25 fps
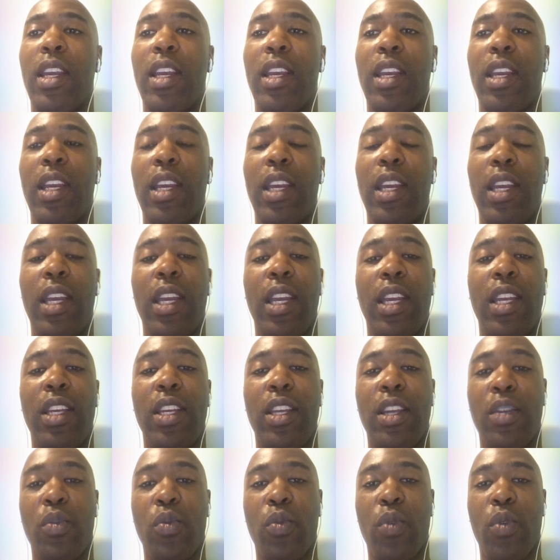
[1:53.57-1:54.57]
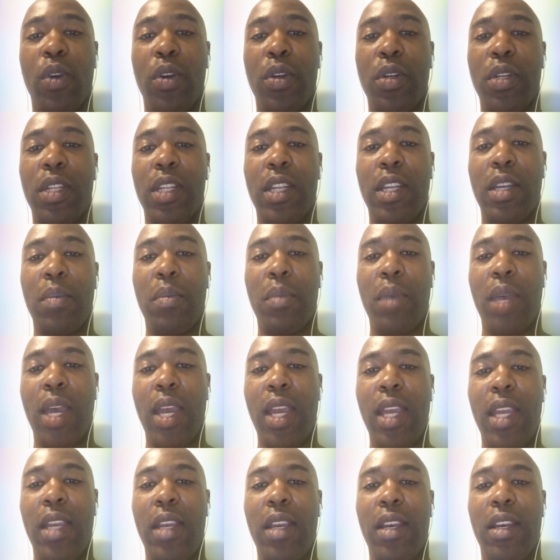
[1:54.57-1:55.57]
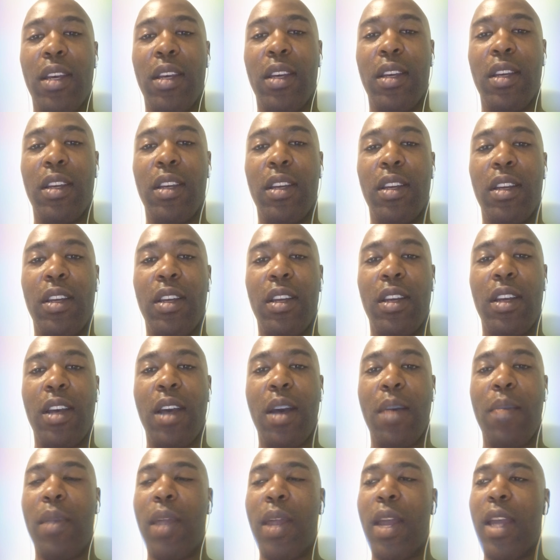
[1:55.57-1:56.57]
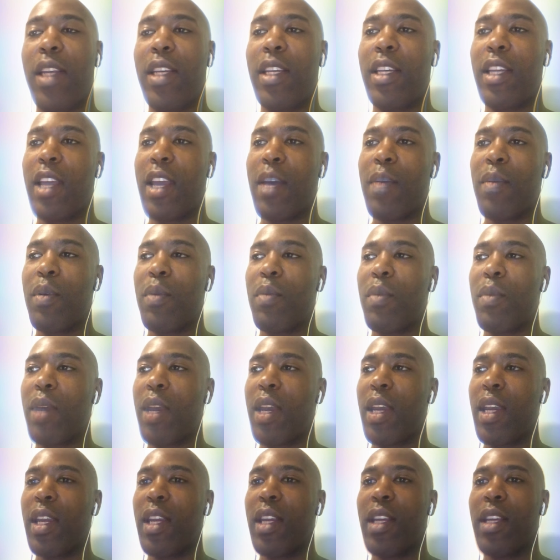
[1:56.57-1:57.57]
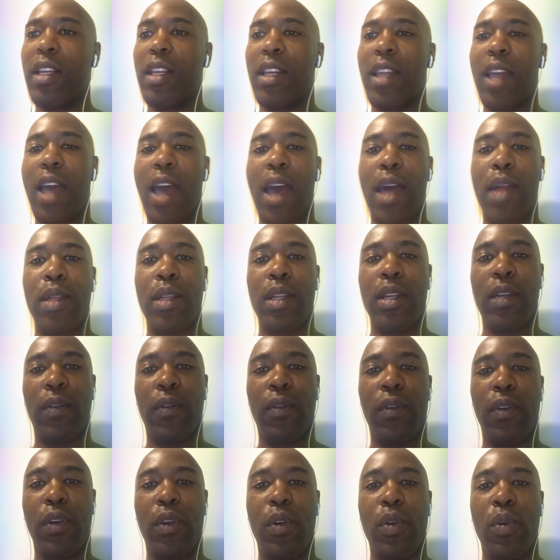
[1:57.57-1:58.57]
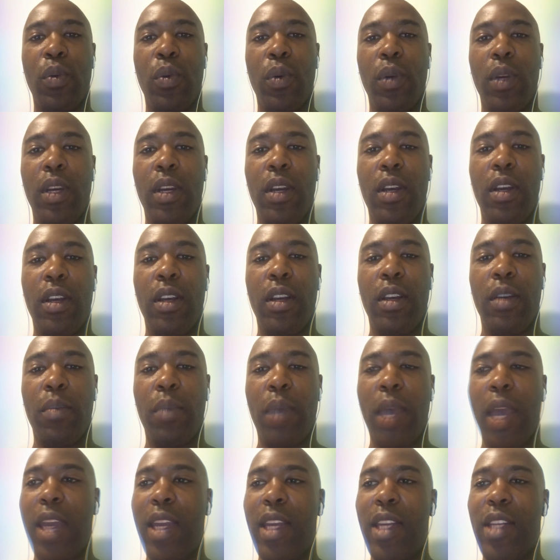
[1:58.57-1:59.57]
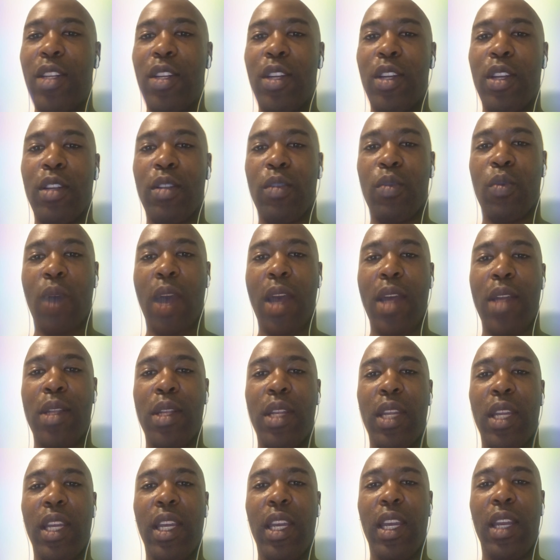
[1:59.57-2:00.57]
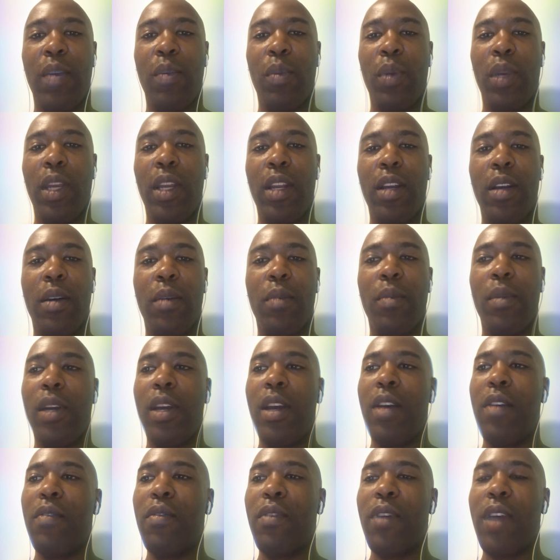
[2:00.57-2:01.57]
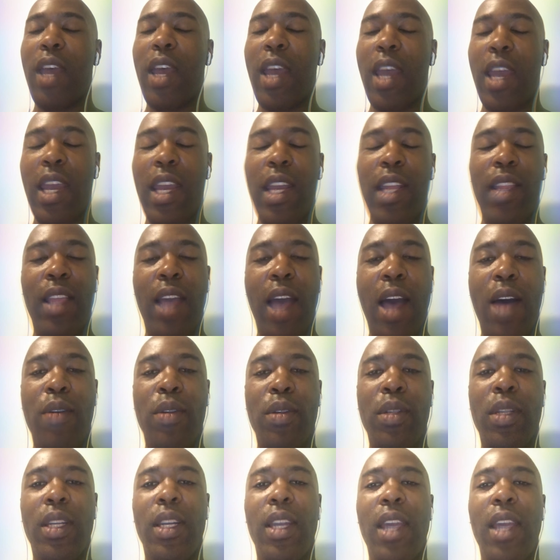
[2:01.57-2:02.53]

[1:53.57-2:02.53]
he getting done worse than the manga. I'm like, damn, the manga lasted a few pages. Why is he getting beat up for 8,000